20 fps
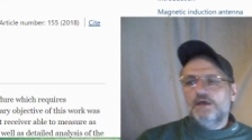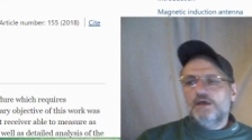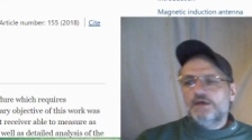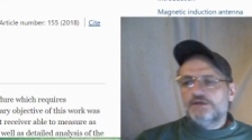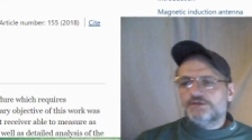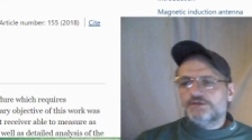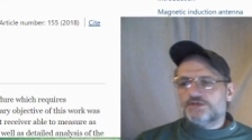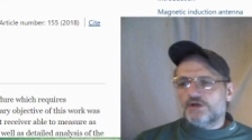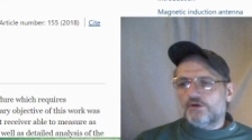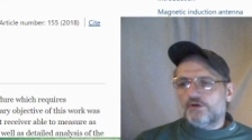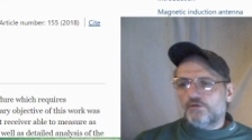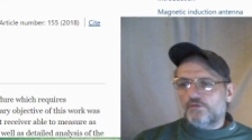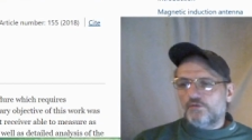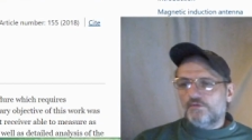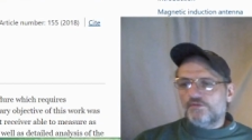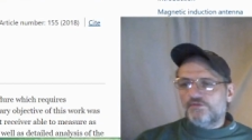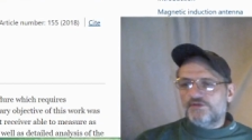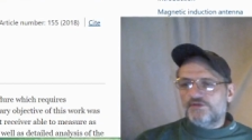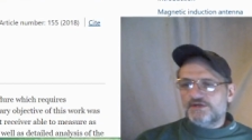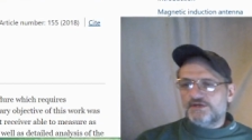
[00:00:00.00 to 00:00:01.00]
So
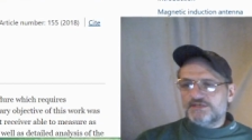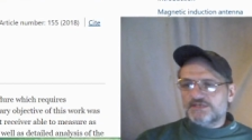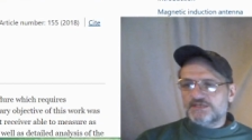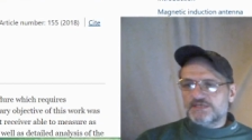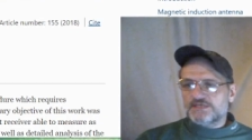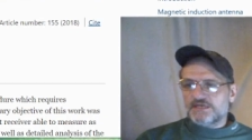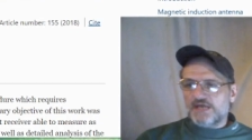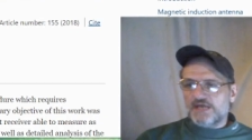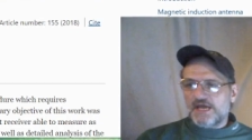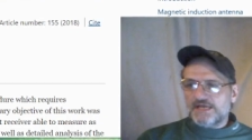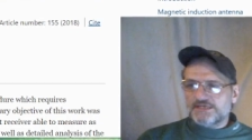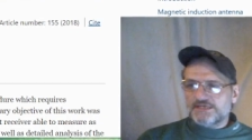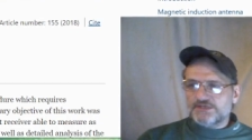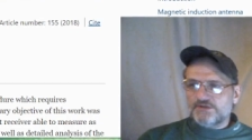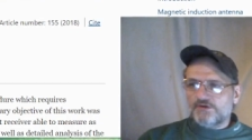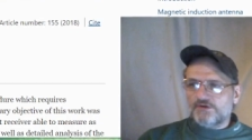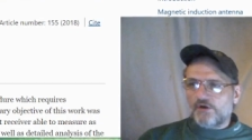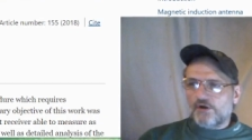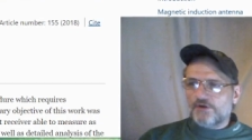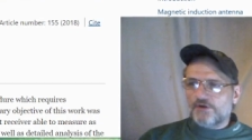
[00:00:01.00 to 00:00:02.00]
this is an
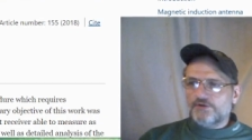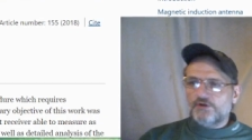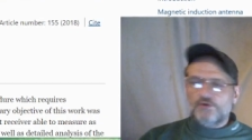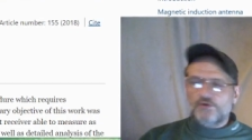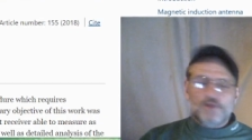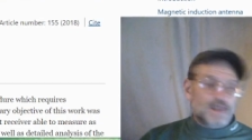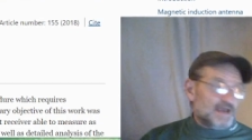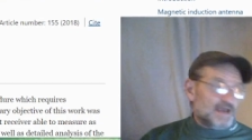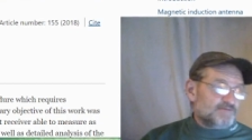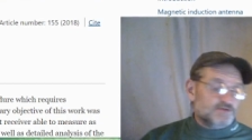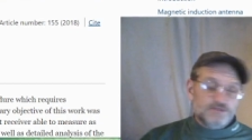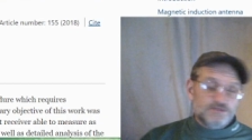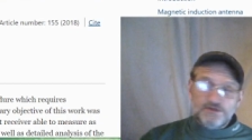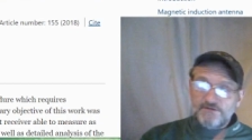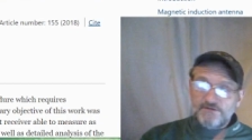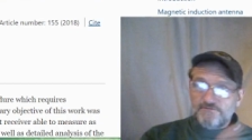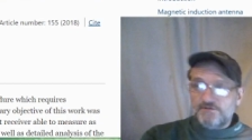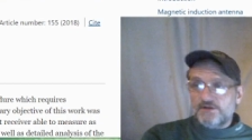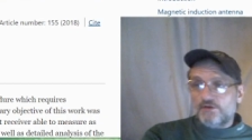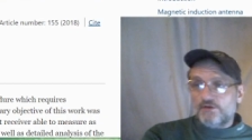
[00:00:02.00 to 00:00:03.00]
excellent article. I haven't done
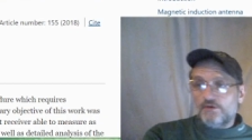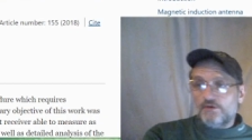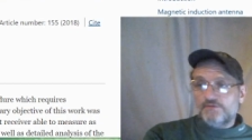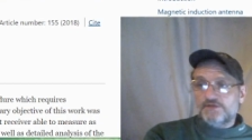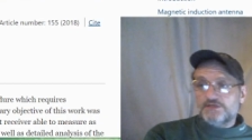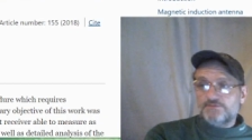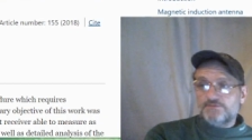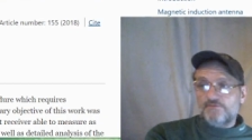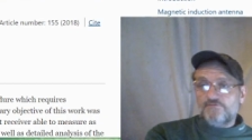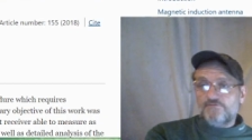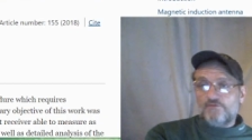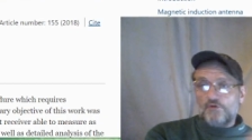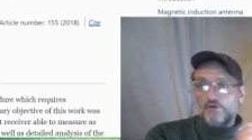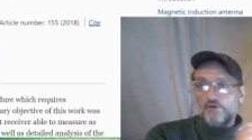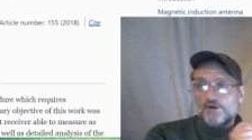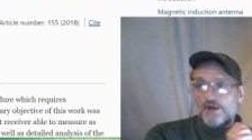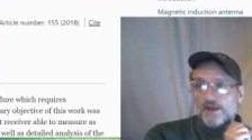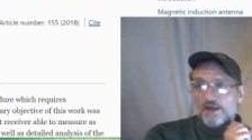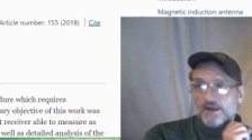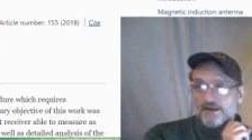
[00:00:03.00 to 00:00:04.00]
a video on this
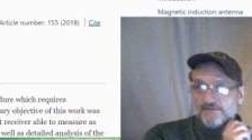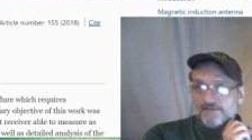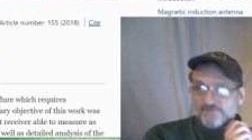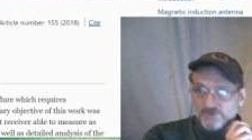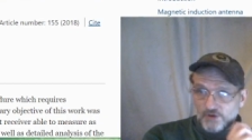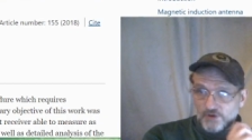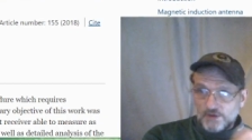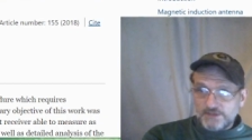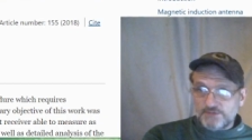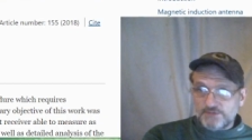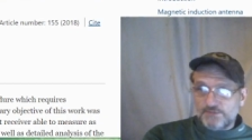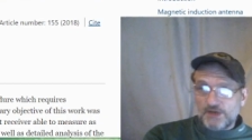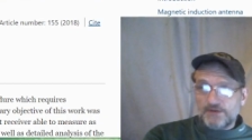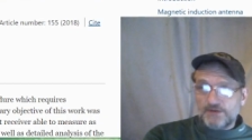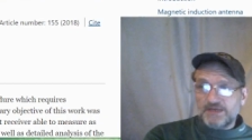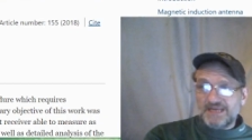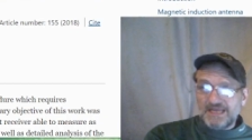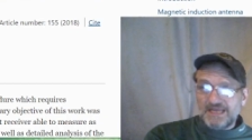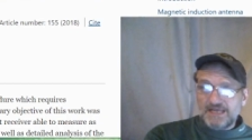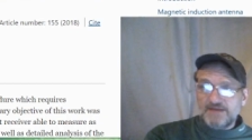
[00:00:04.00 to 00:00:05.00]
before, and I've talked about
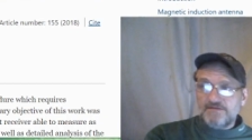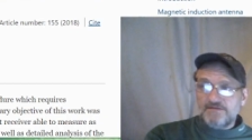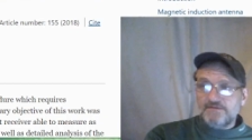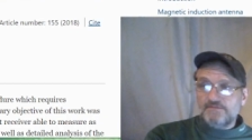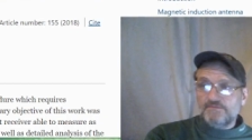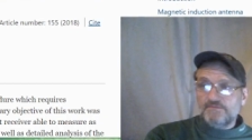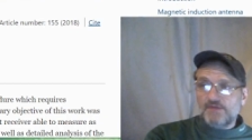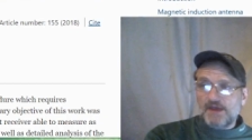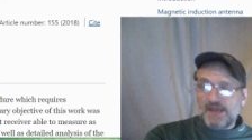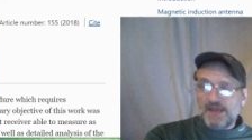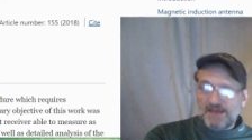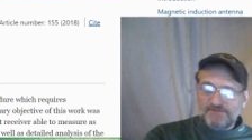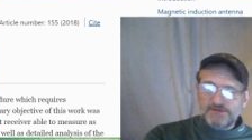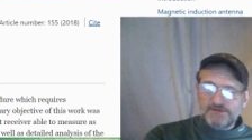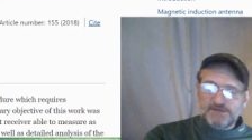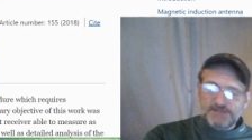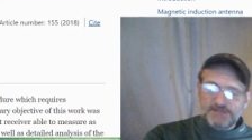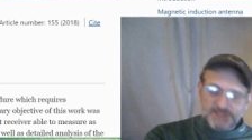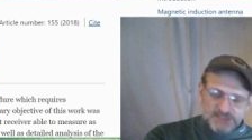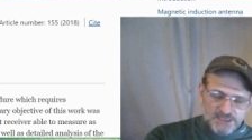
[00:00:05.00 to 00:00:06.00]
it in. I haven't
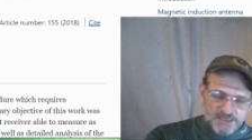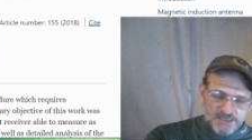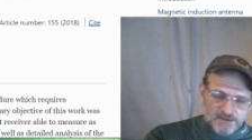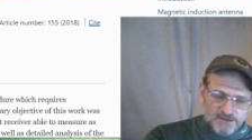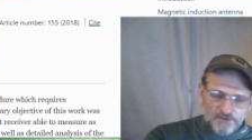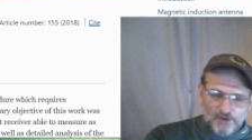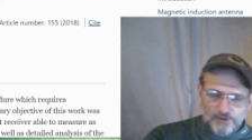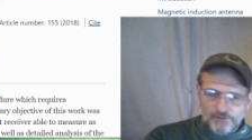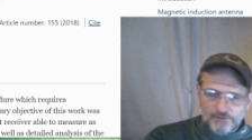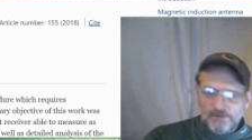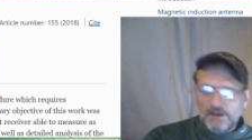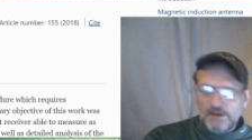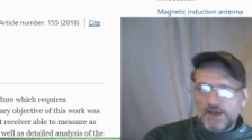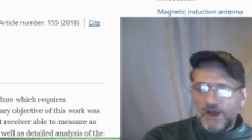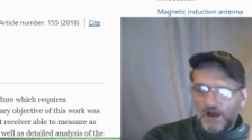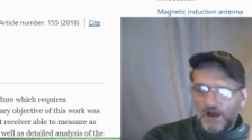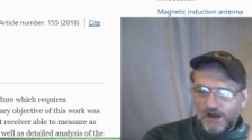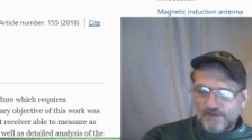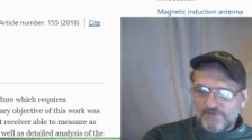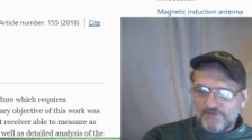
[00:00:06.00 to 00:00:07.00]
done a standalone
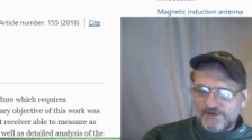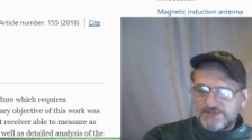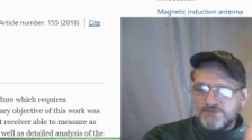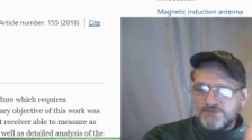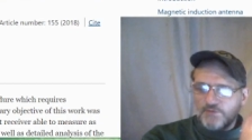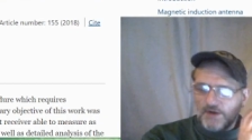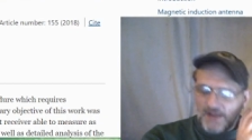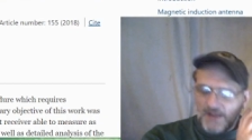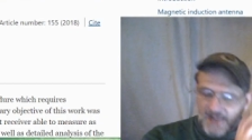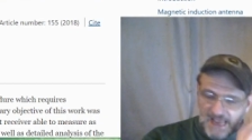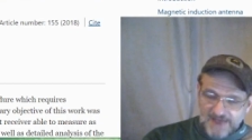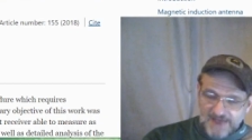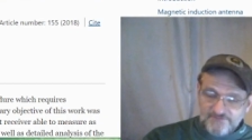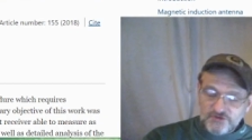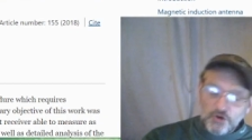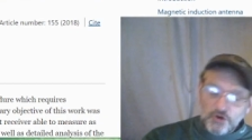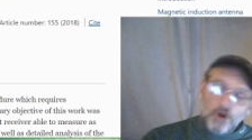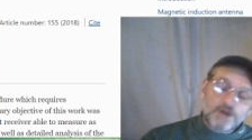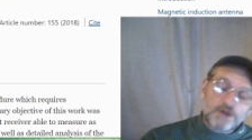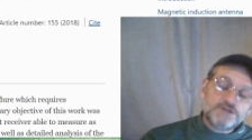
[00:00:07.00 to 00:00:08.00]
on this when I have
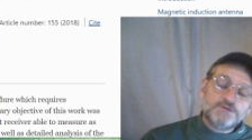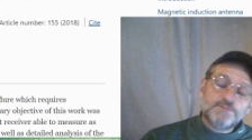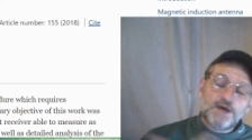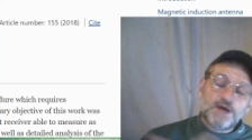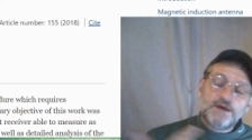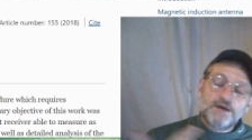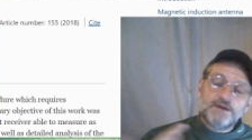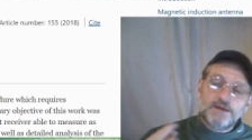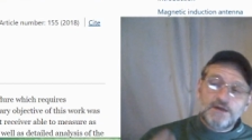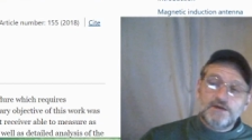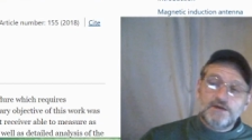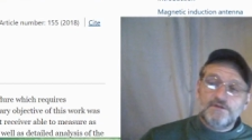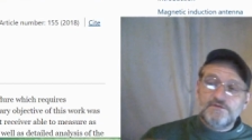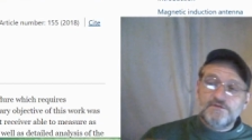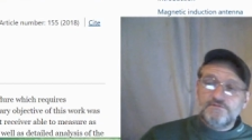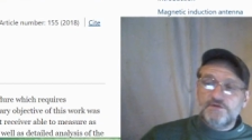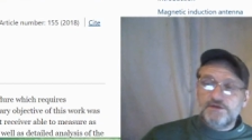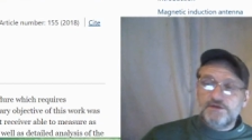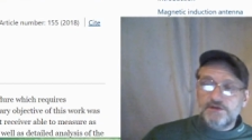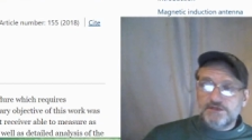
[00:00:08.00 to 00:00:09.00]
talked about it in other
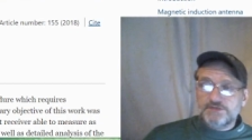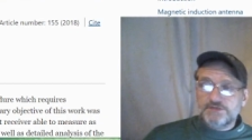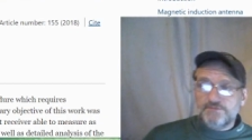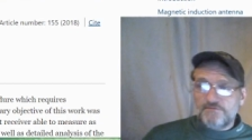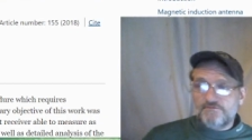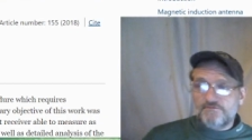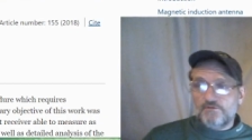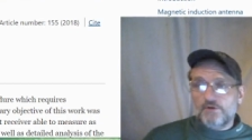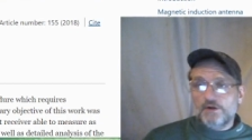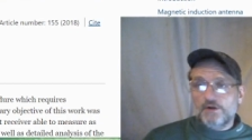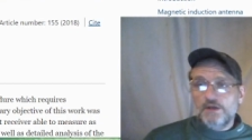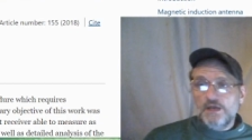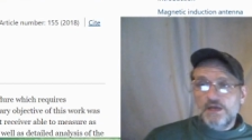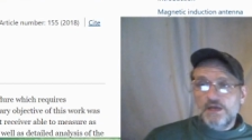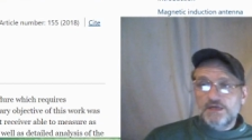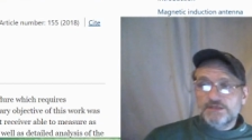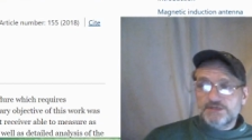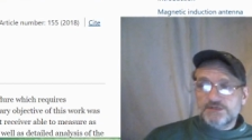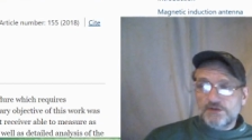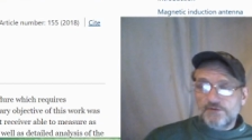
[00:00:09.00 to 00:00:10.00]
videos before.
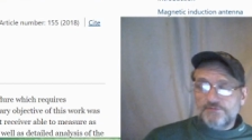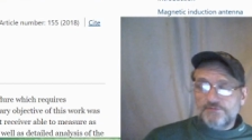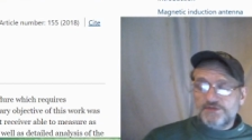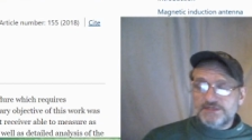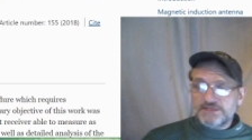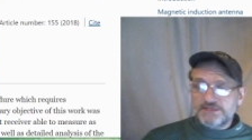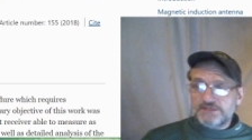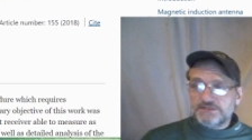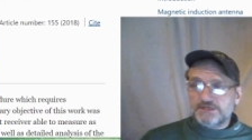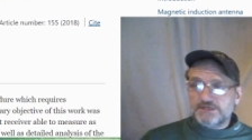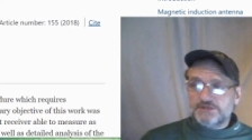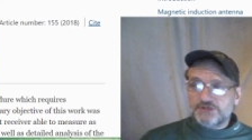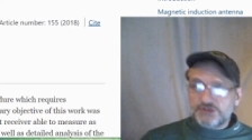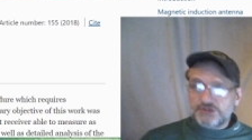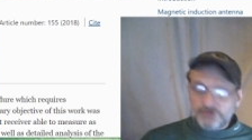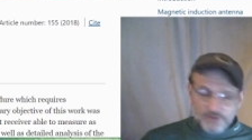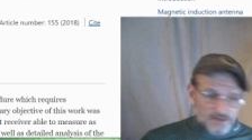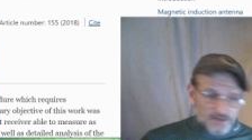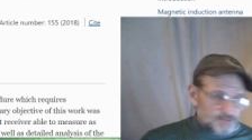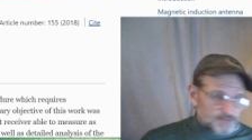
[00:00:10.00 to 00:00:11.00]
So this is
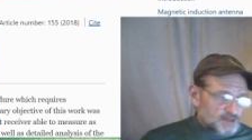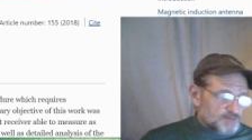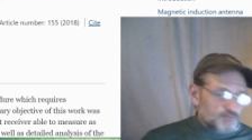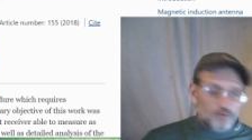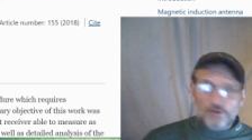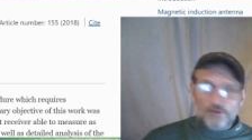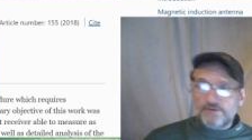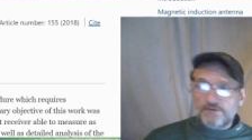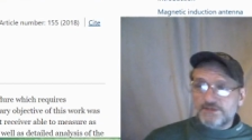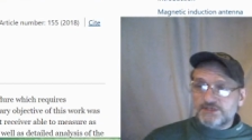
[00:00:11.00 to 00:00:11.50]
extremely important.